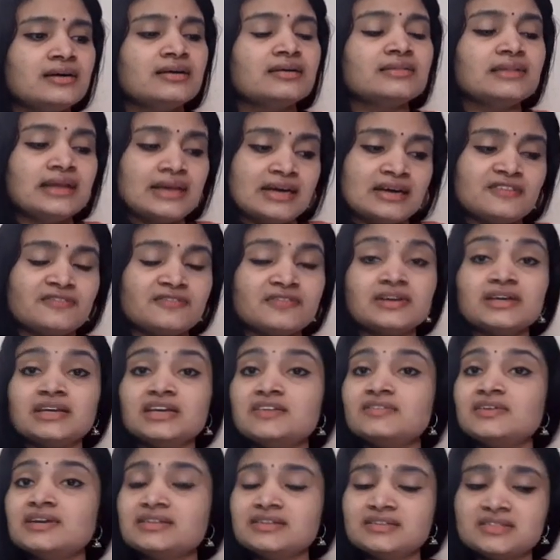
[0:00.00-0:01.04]
they have
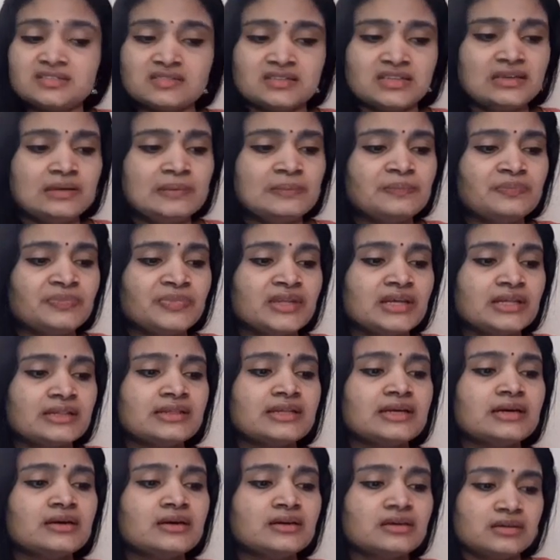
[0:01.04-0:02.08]
given this thing,
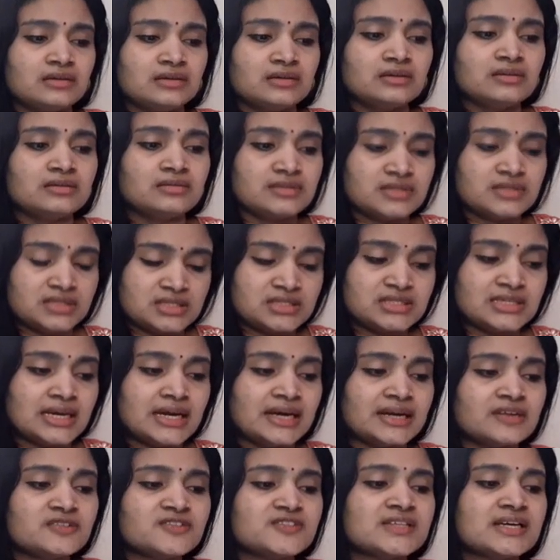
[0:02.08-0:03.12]
the
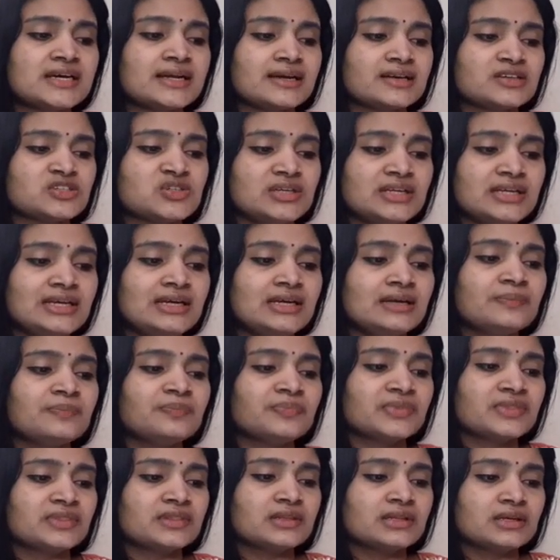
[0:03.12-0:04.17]
JRs, they are actually
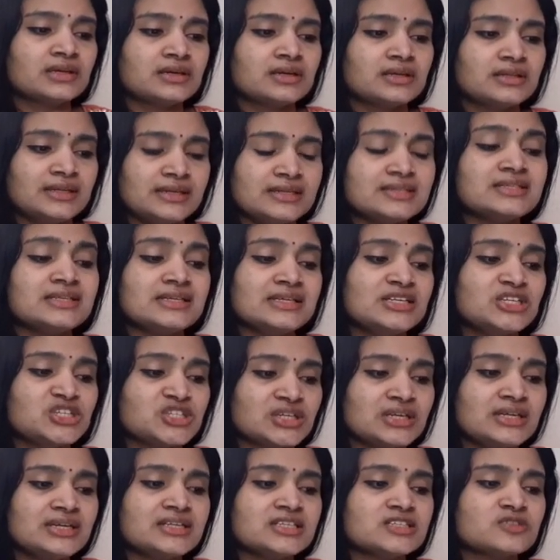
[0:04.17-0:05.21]
that is
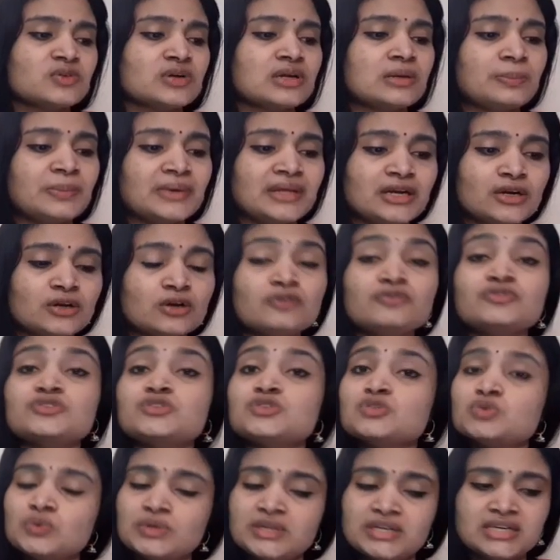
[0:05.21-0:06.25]
initially it is for a period of
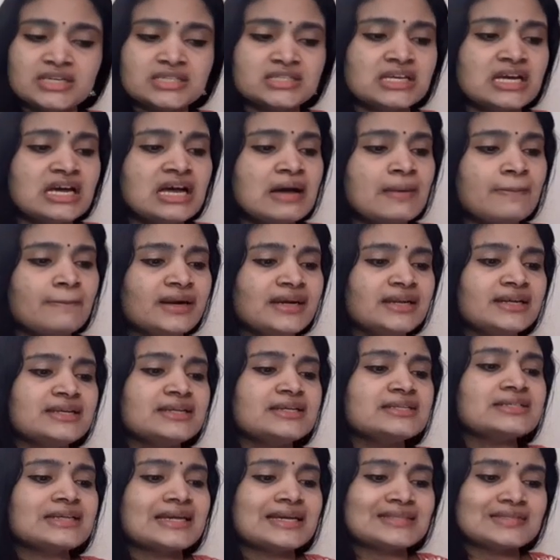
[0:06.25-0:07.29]
2 years, but it
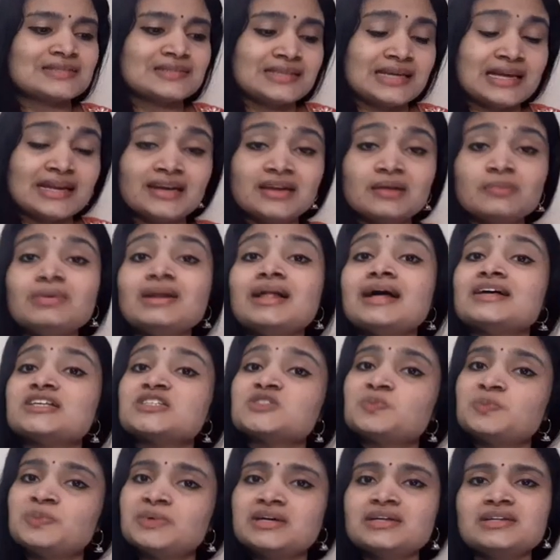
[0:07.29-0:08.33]
is extendable
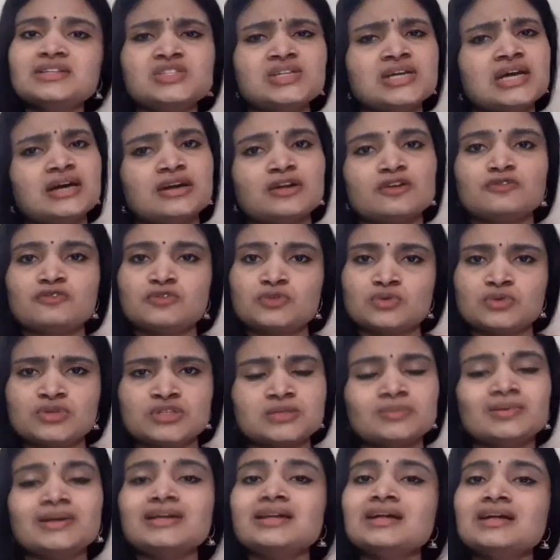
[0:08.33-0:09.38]
as per JRF
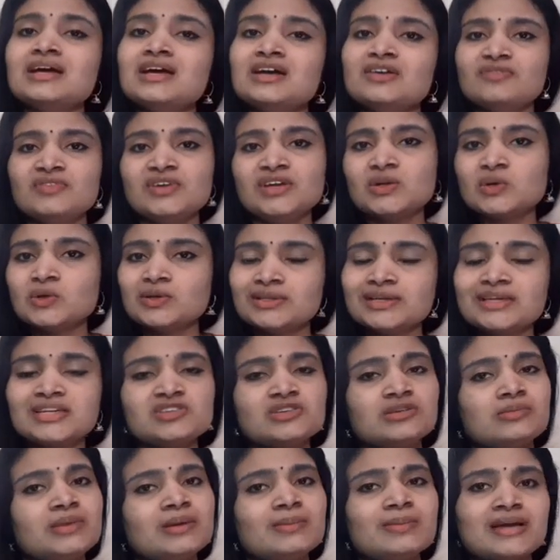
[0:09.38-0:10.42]
rules. But we know that it
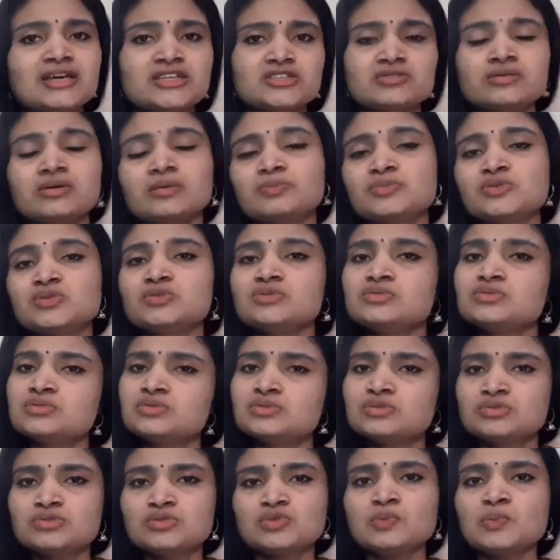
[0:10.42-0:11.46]
will be maximum up to
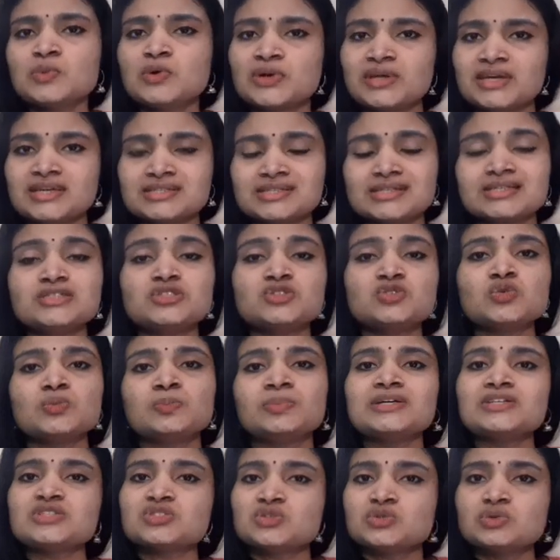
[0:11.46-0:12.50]
2 more years. That is 2
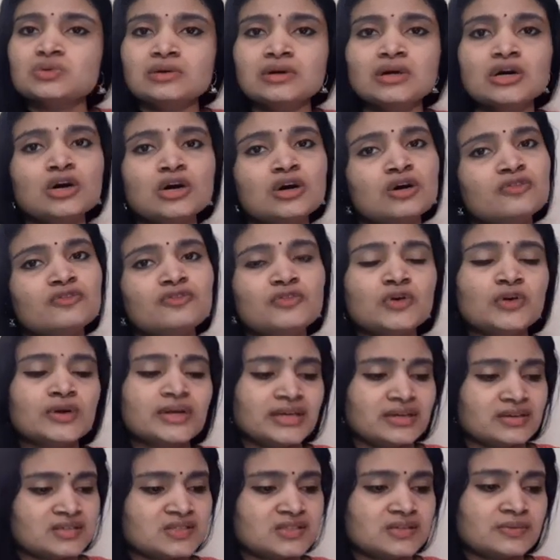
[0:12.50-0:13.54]
plus 2, 4
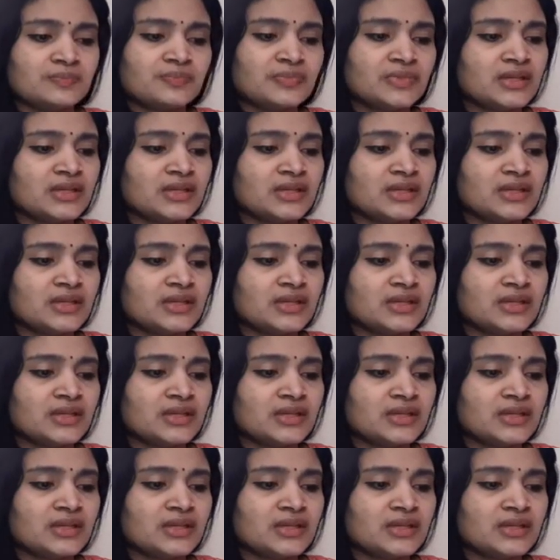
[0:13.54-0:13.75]
years.